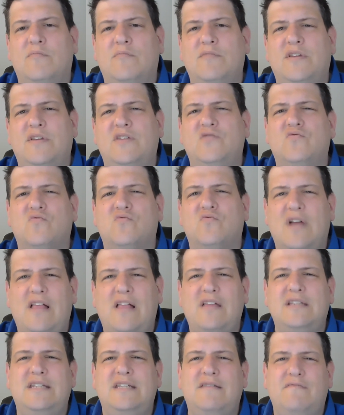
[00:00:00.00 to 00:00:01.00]
his
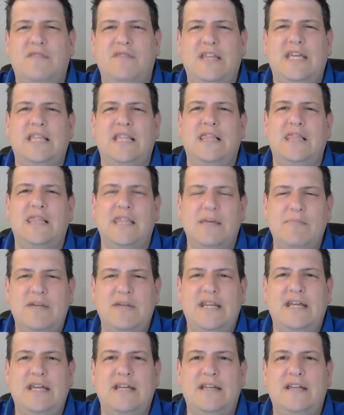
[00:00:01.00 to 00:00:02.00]
relatively
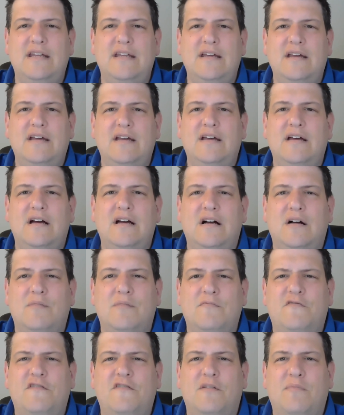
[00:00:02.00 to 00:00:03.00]
limited
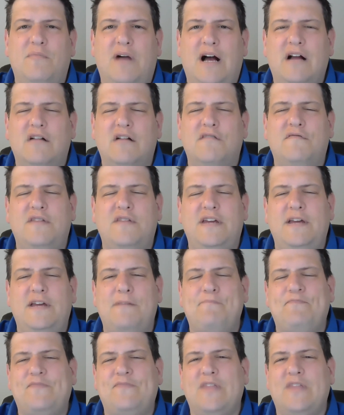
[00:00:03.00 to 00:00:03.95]
filmography,